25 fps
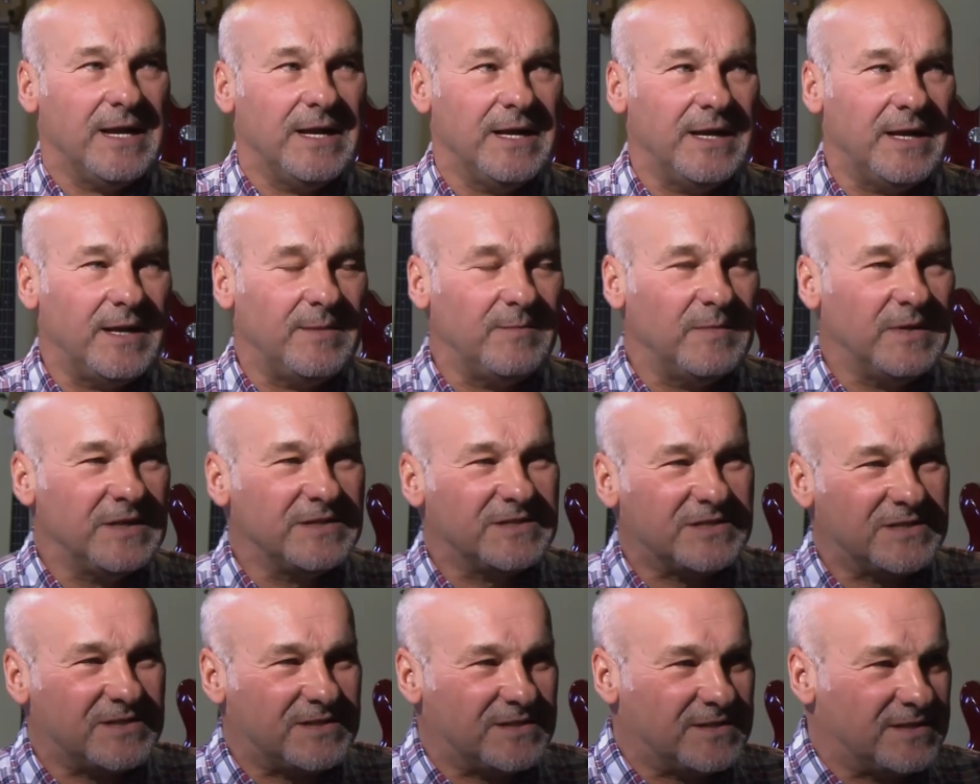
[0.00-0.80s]
um,
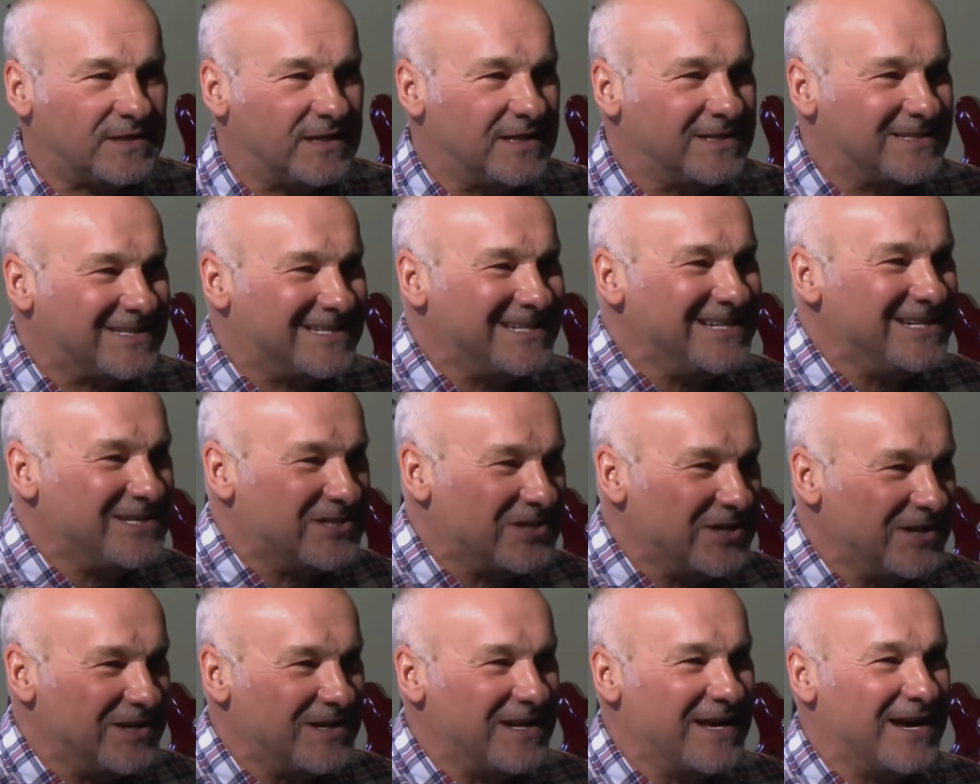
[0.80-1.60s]
it's, it's
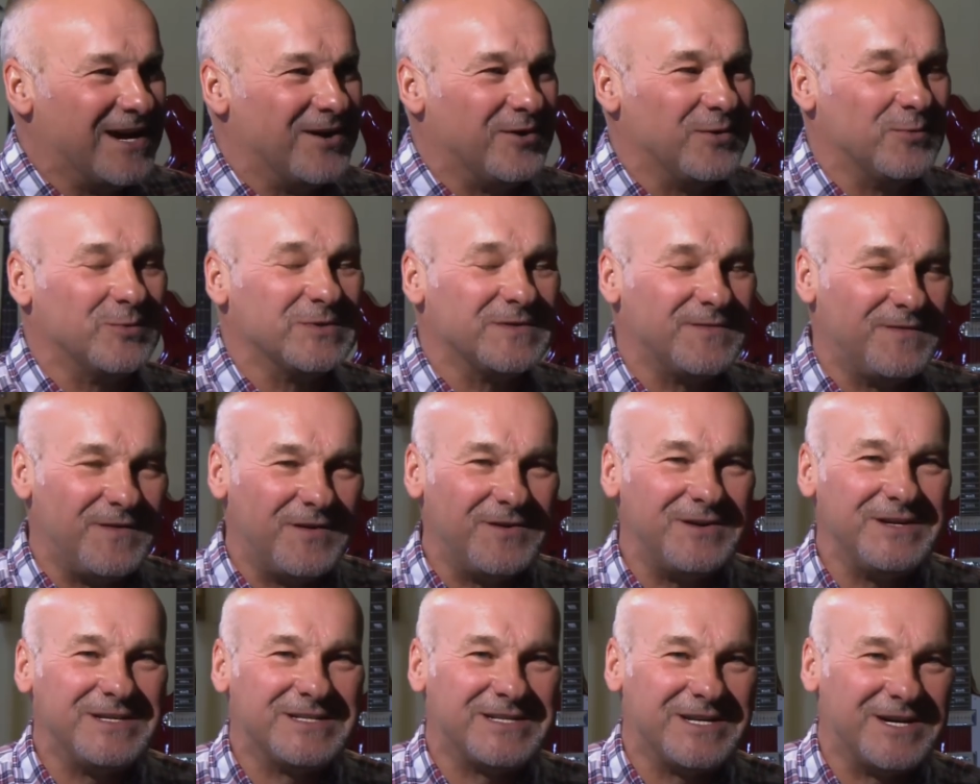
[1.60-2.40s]
easier now. It was
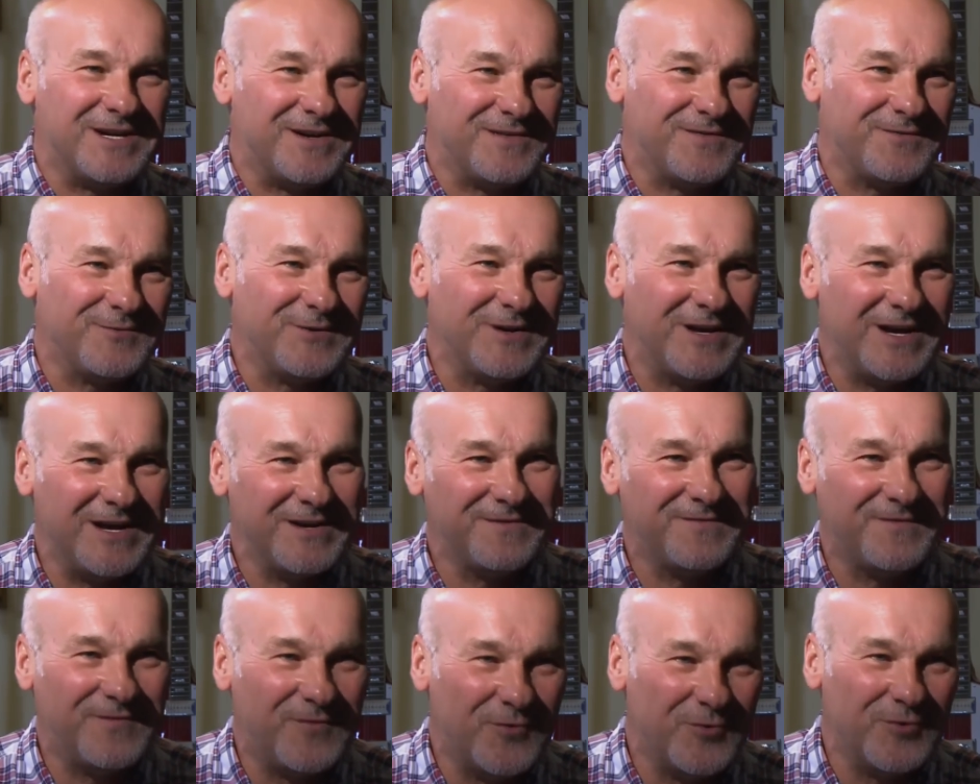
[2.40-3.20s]
very tough when I
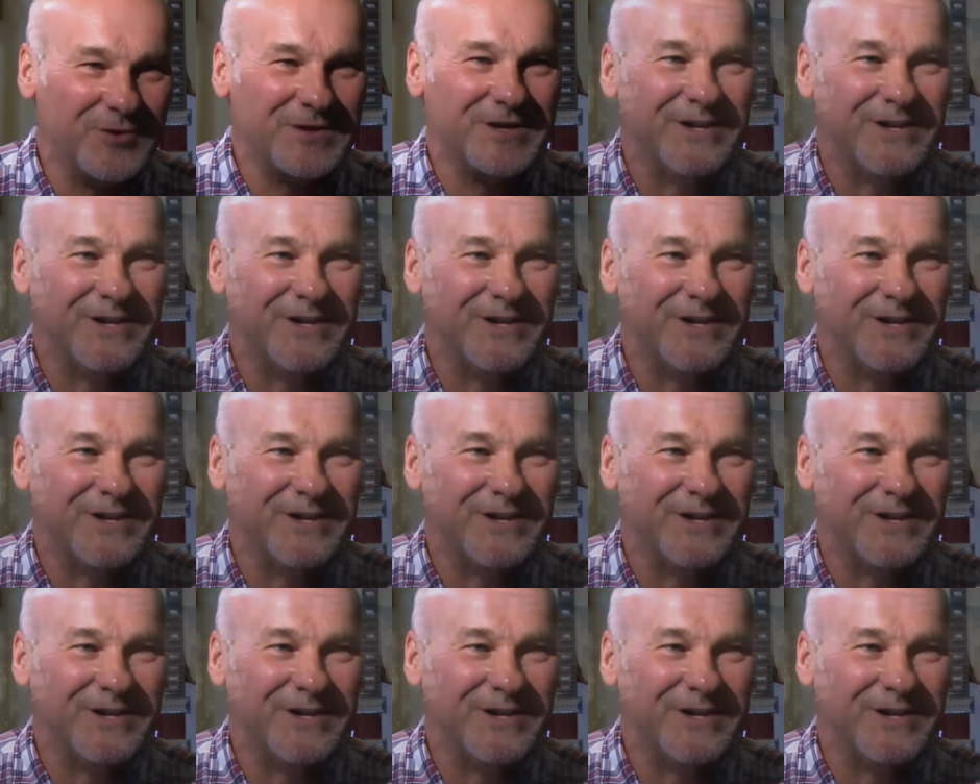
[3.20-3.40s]
had four